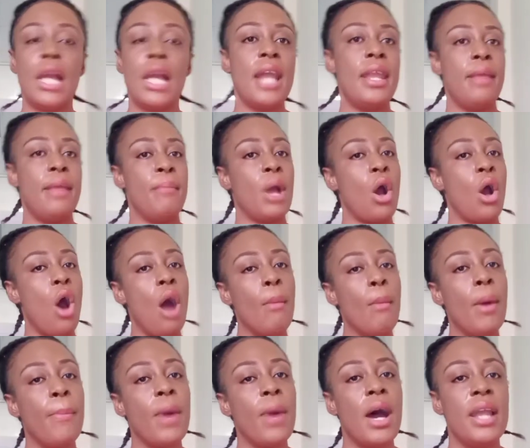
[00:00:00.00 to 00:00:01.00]
And then me come
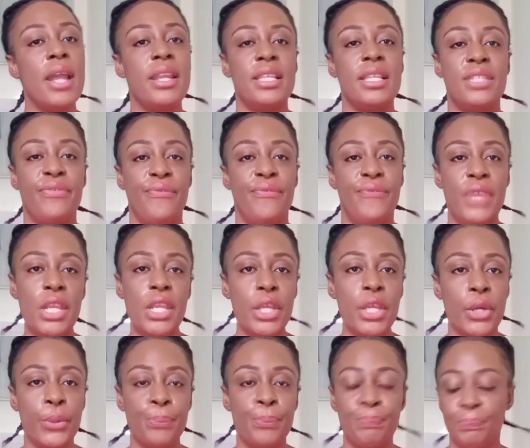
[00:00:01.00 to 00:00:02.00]
up on this
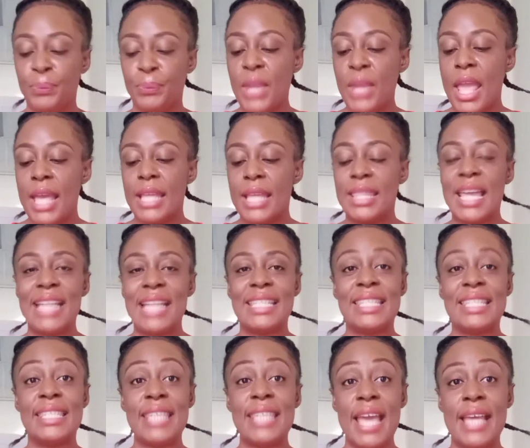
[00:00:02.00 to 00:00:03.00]
video that
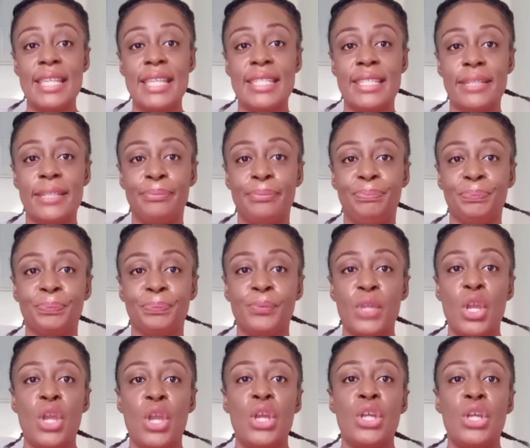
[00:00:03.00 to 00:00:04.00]
says
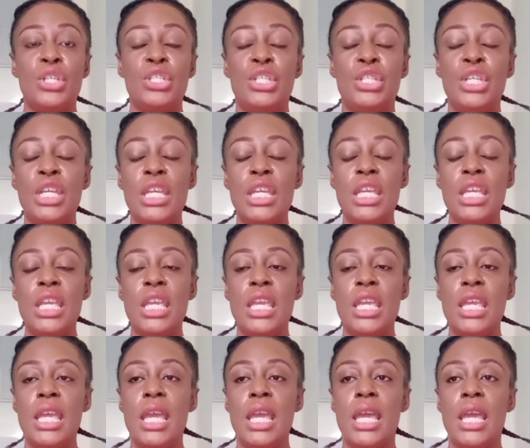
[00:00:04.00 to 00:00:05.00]

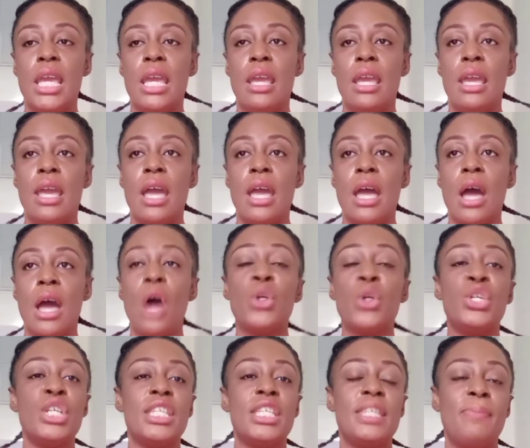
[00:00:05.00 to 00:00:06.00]
she
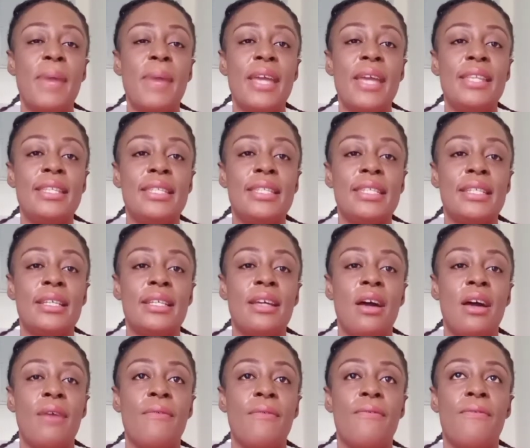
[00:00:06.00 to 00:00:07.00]
spends
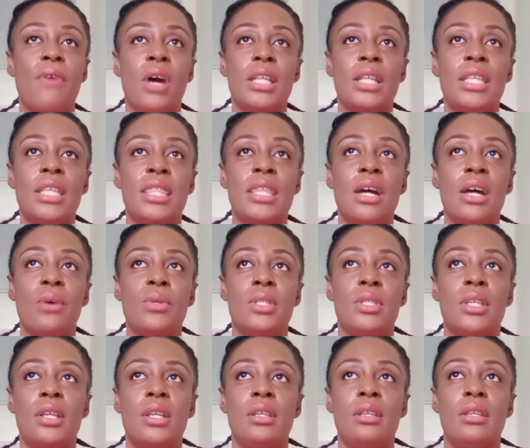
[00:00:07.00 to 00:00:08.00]

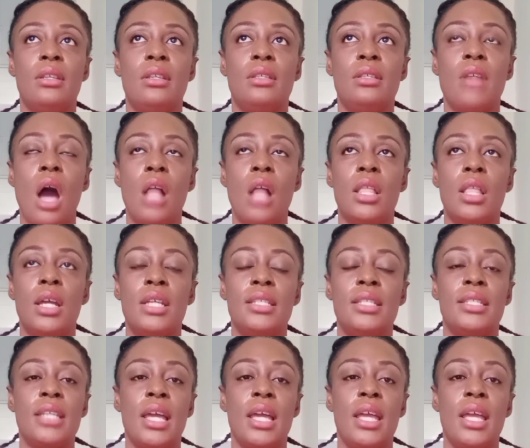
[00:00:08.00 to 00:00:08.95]
$40,000